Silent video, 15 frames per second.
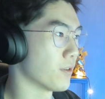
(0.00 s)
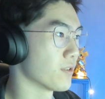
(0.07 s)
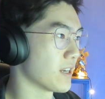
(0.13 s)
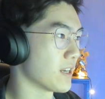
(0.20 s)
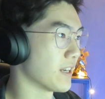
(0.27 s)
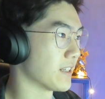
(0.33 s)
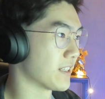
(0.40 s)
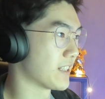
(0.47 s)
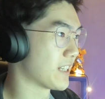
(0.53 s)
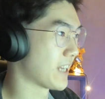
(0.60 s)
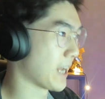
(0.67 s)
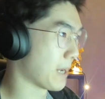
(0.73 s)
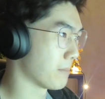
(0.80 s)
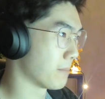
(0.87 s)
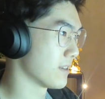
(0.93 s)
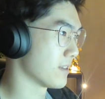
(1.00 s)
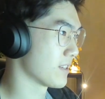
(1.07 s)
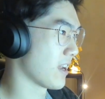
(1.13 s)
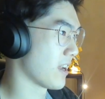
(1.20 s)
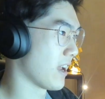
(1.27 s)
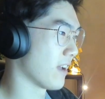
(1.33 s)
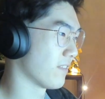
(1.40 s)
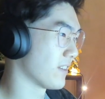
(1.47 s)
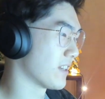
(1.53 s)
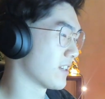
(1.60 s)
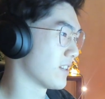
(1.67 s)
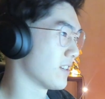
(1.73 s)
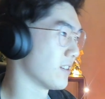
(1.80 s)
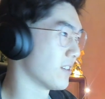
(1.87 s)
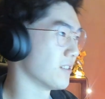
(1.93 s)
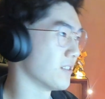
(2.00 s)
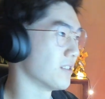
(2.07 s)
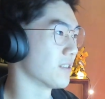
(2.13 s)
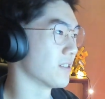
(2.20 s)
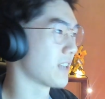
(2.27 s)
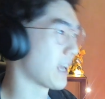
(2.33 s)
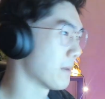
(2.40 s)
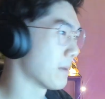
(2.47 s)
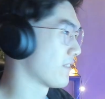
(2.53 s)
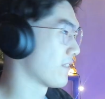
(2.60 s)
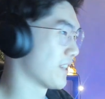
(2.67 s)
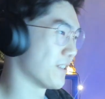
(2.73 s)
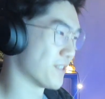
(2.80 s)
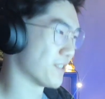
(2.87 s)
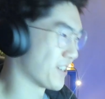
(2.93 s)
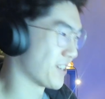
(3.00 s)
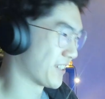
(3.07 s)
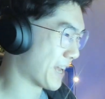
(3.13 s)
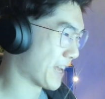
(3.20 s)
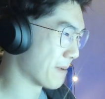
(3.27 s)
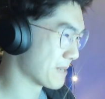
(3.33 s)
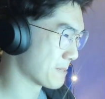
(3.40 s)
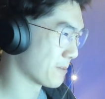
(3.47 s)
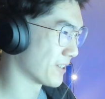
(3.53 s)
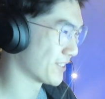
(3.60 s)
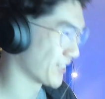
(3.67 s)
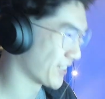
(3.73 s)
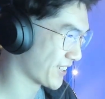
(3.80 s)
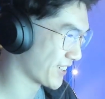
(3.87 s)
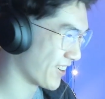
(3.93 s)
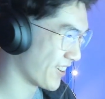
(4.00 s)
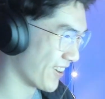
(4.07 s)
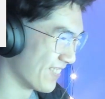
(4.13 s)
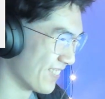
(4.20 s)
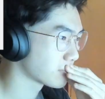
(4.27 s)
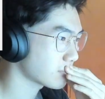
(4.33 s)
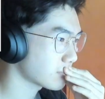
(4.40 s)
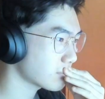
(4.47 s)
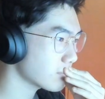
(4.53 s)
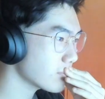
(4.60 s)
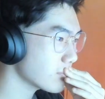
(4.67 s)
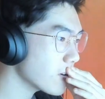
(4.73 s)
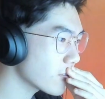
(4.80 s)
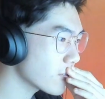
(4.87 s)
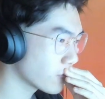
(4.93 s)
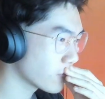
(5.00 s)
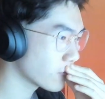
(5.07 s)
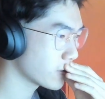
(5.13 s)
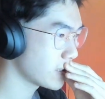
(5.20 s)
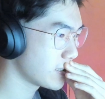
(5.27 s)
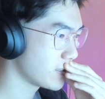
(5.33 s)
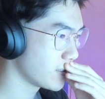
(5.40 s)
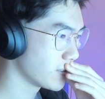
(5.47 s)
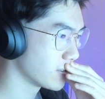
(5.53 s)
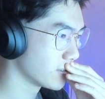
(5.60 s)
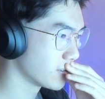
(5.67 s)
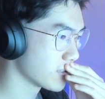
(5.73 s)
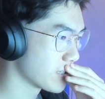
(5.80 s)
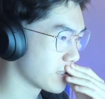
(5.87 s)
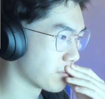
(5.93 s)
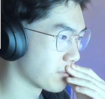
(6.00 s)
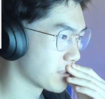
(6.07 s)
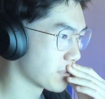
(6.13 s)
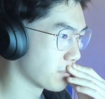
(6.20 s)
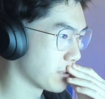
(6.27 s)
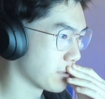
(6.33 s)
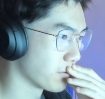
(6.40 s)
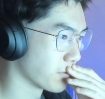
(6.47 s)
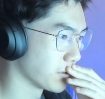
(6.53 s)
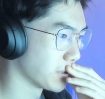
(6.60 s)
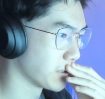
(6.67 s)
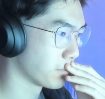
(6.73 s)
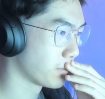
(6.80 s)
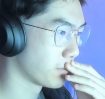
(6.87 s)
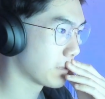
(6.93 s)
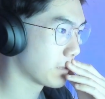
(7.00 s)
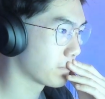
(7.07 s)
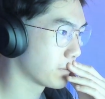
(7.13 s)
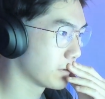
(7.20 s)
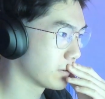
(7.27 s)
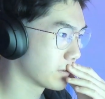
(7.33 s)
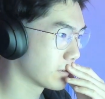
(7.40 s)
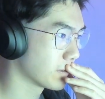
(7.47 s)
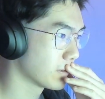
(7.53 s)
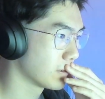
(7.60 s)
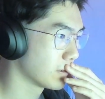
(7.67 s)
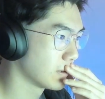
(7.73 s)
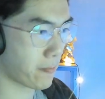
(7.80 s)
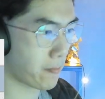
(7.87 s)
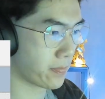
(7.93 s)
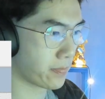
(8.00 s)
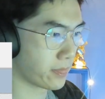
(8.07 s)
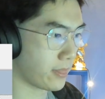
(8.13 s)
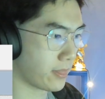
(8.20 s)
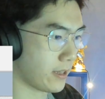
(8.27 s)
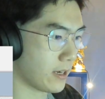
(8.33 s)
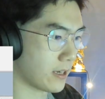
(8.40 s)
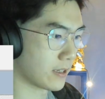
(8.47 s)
and gamefaqs.gamespot.com. Thorn and You seems to be really popular. Yeah,